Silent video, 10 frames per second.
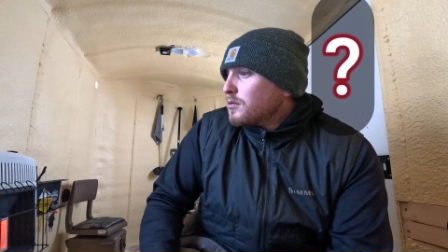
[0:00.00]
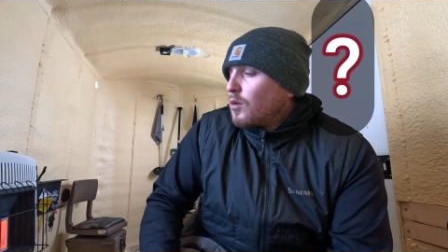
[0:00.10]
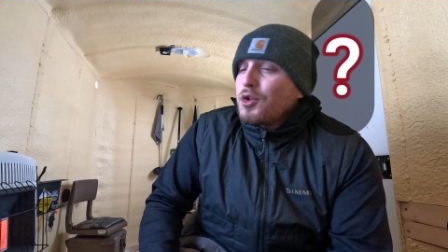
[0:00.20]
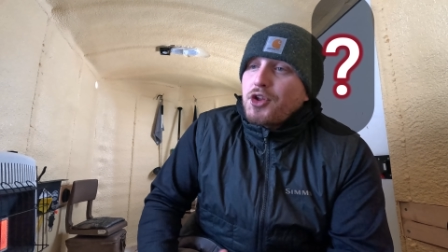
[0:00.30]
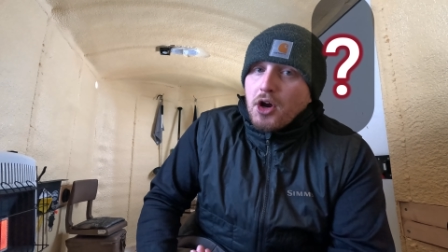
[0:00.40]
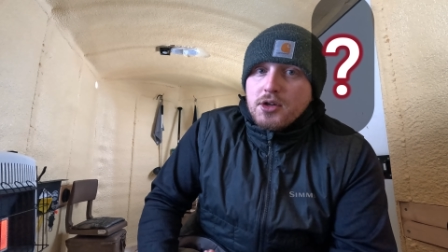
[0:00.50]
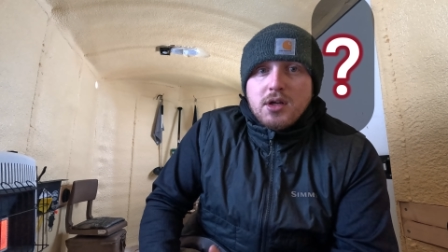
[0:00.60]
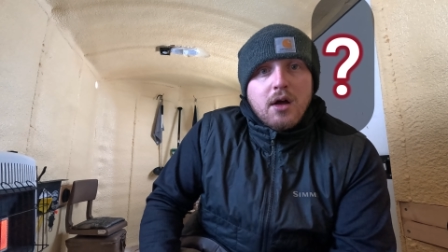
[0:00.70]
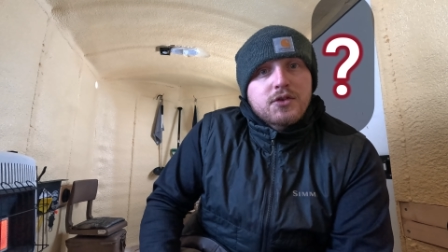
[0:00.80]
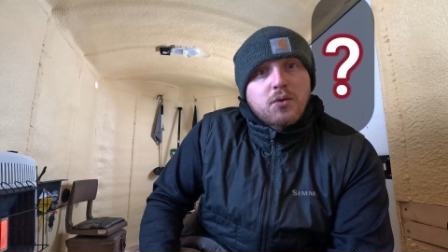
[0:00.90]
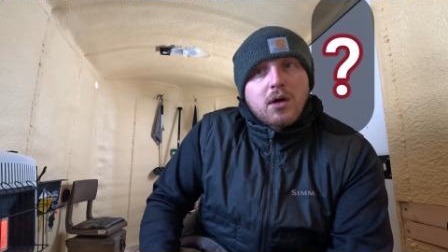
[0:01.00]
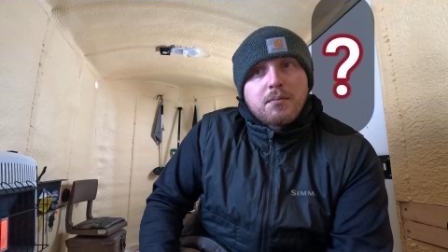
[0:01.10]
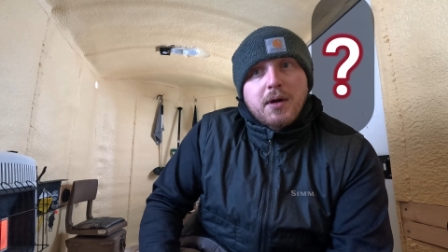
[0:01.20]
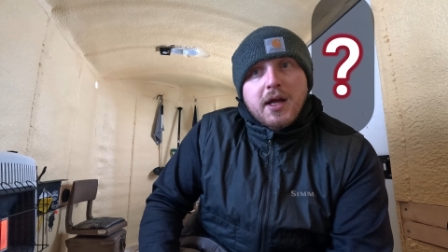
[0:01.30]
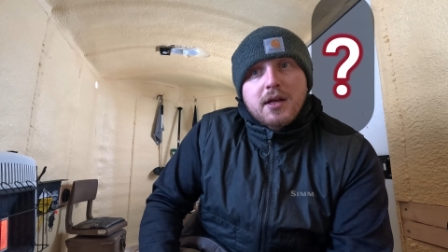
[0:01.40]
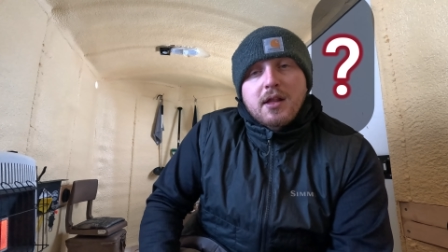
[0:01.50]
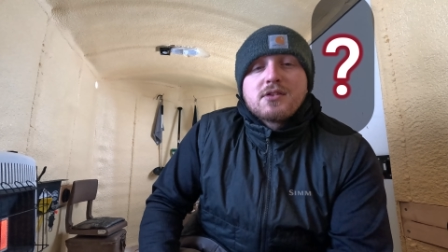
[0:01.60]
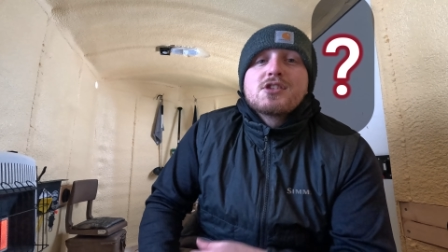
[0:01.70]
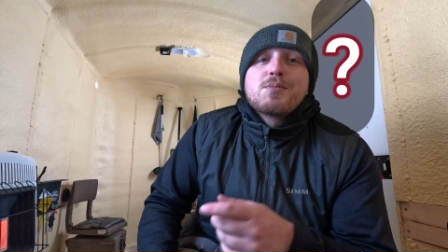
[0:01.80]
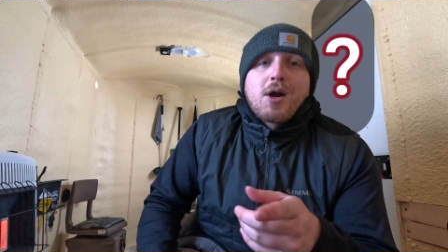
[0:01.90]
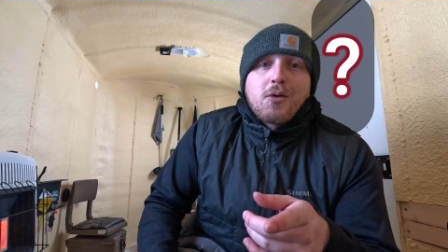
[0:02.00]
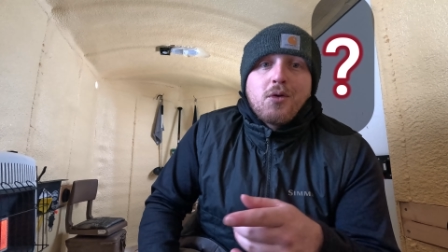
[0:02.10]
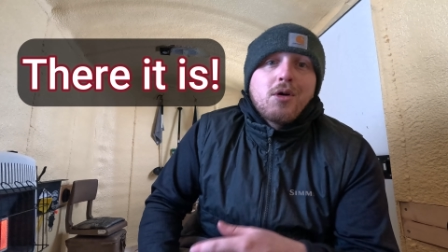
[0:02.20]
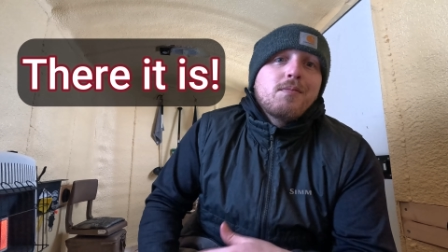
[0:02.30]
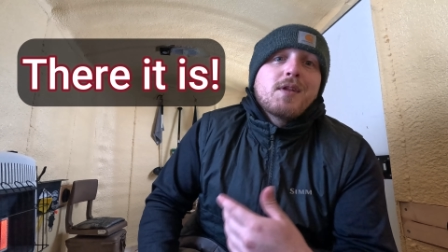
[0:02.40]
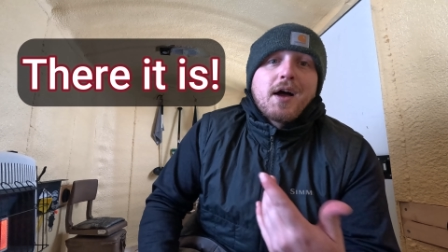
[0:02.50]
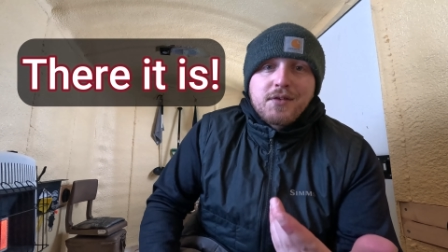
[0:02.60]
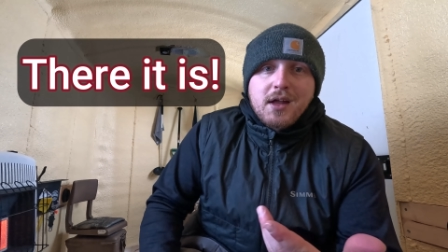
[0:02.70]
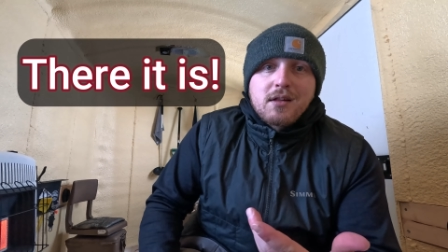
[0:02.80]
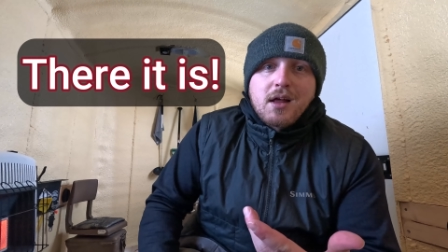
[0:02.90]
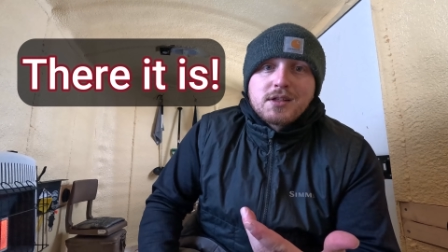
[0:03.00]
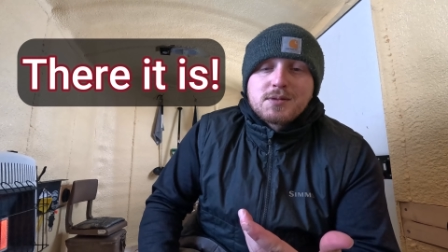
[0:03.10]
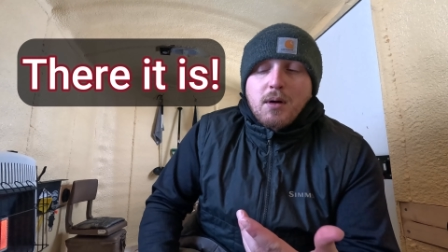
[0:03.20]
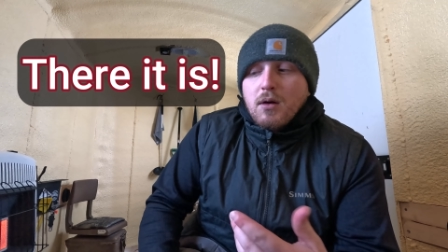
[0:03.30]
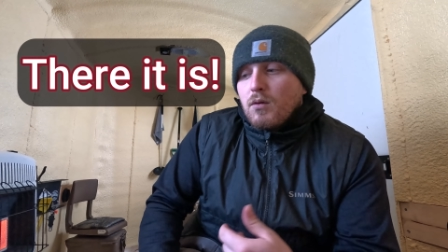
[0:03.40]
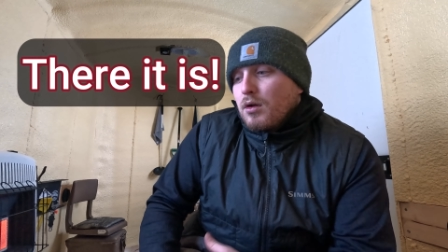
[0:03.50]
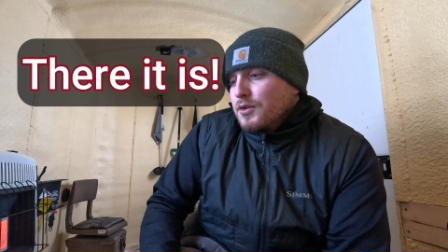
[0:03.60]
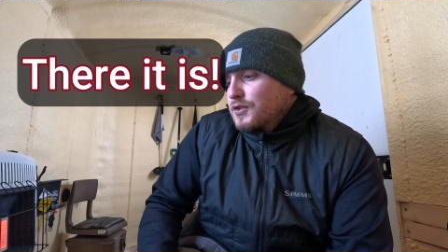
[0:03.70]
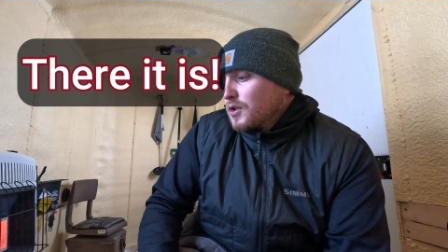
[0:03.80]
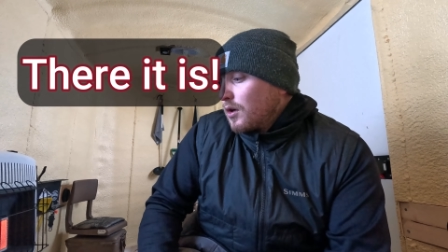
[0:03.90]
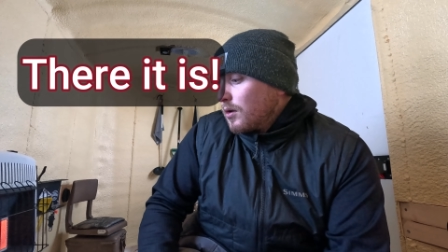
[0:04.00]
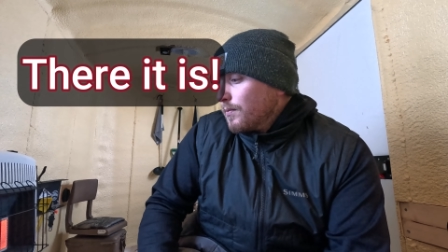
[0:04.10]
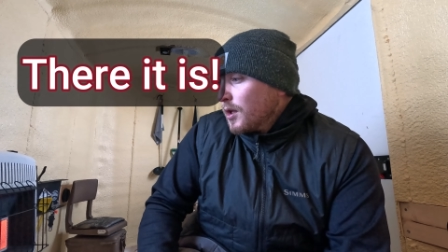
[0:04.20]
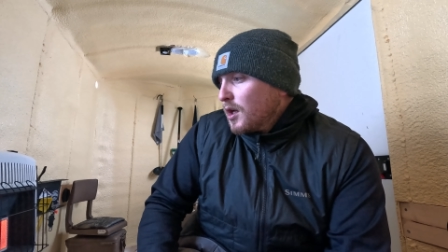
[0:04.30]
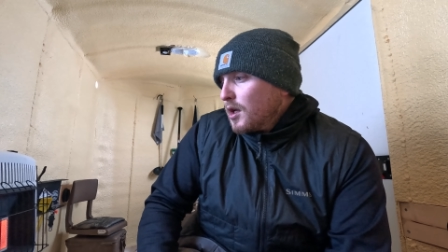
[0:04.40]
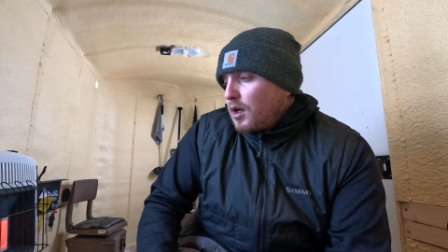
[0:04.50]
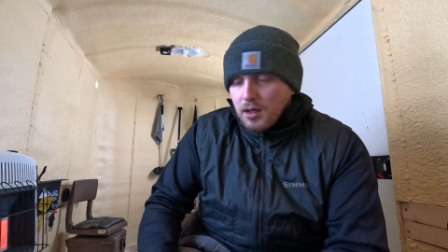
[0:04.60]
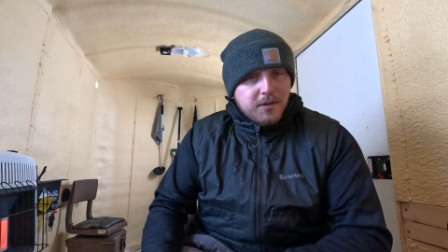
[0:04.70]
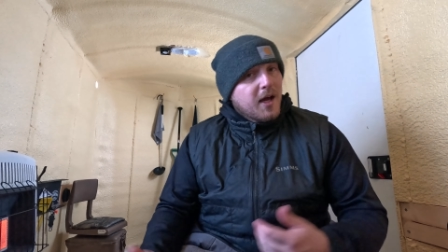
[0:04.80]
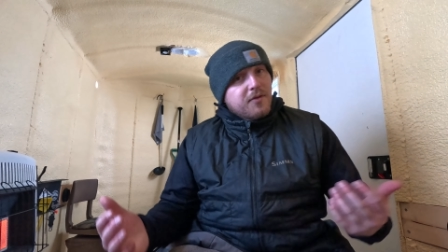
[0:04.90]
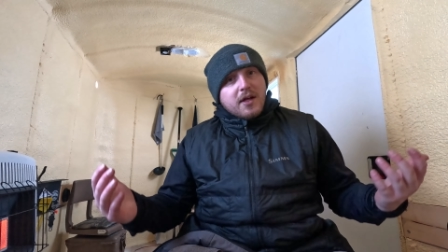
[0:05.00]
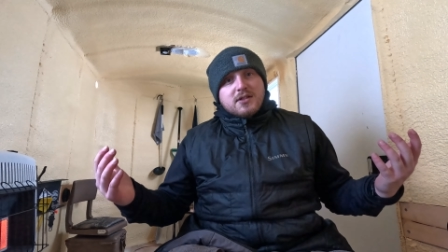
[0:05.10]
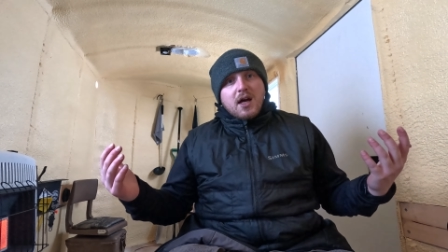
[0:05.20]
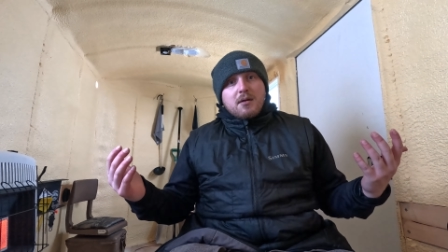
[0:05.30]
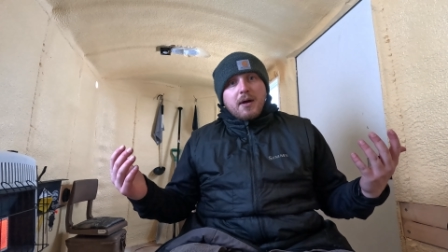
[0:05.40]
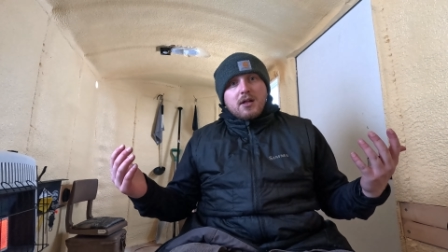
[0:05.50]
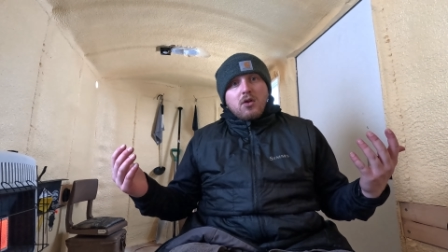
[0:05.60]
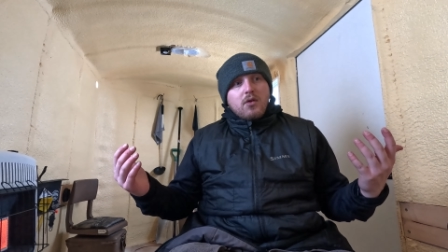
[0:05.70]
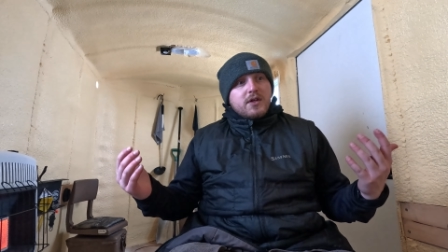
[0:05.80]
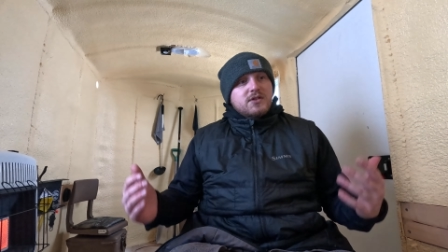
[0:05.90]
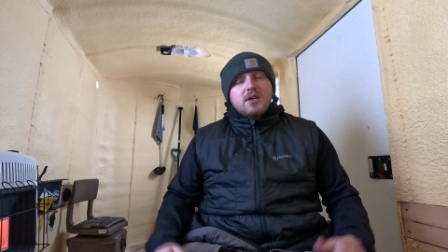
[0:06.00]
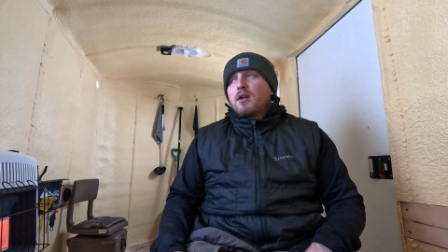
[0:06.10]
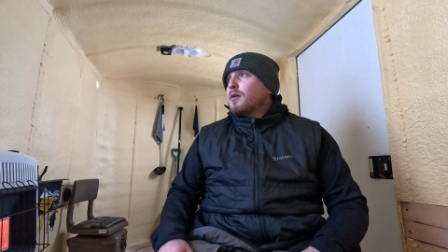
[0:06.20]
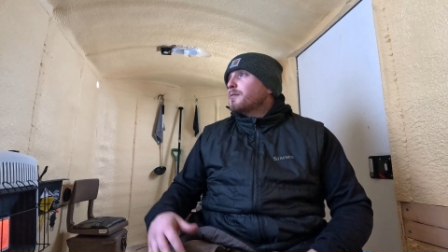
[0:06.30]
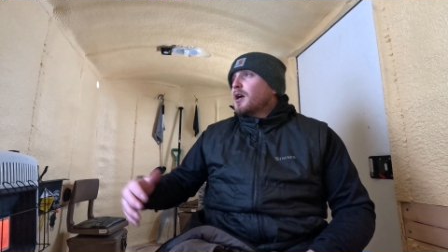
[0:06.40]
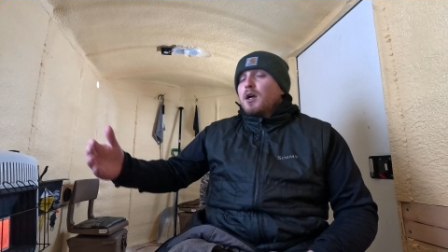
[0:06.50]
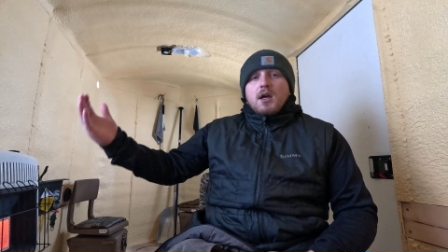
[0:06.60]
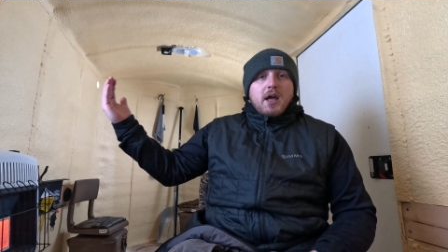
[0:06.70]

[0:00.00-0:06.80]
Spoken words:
Well, Darn Tough's one brand, and then Smart Wool. I've got a lot of Smart Wools. So yeah, that's kind of my clothing setup.